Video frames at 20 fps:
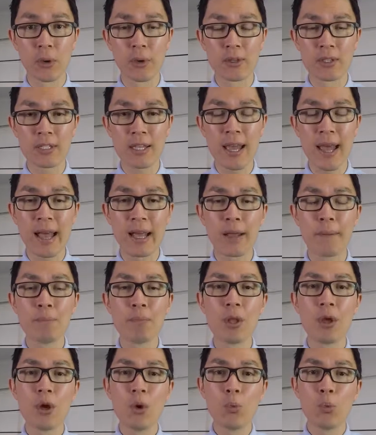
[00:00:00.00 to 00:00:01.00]
attack,
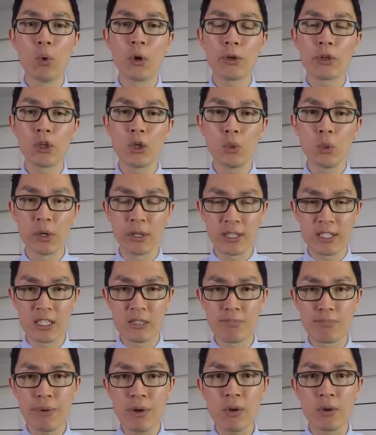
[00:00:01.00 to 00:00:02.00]
what you will
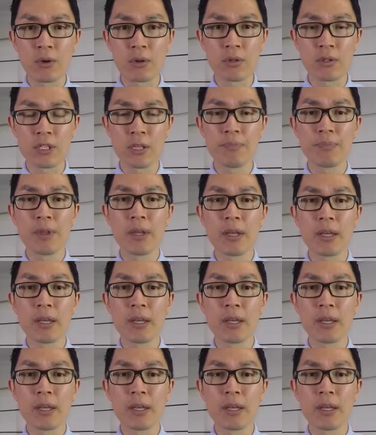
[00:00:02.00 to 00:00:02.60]
experience